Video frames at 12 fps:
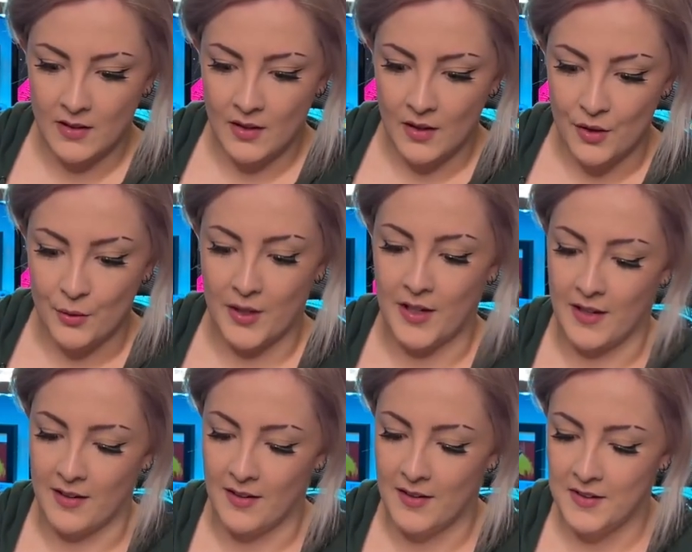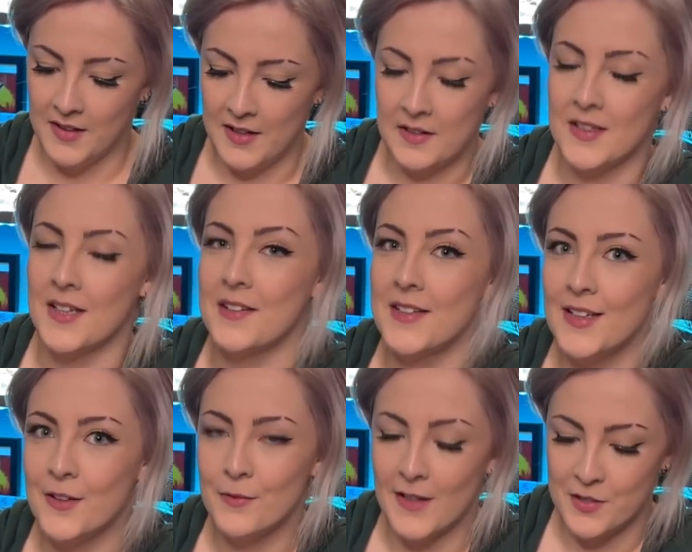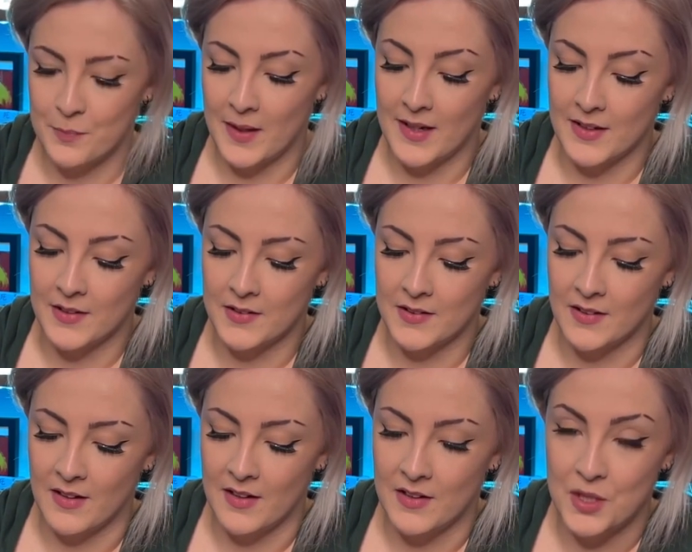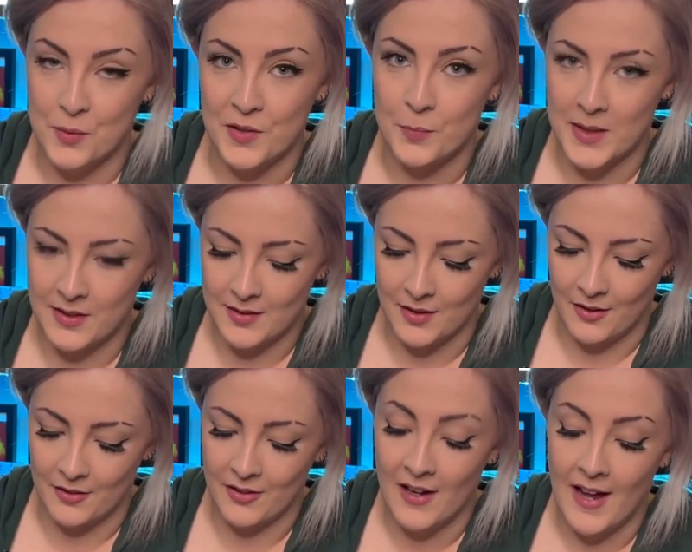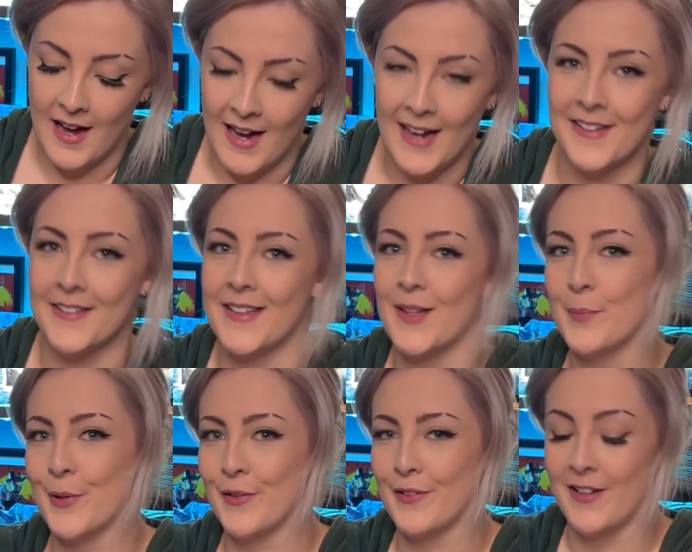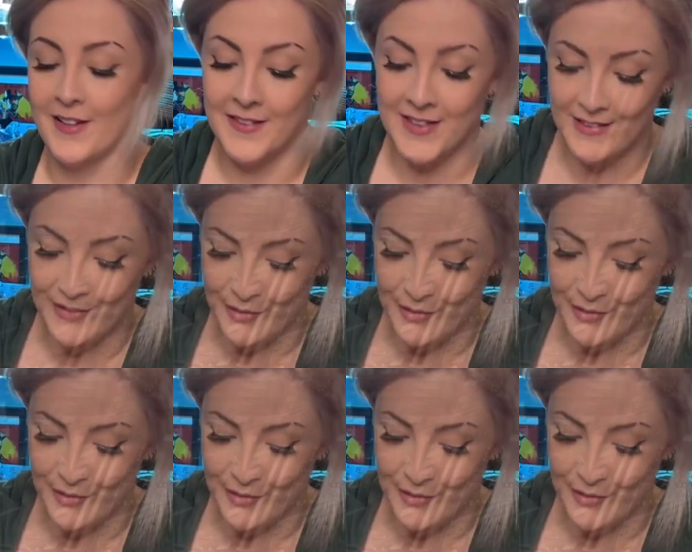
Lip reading: okay, yes, I see the flash bias USB slot and I see the button. This is good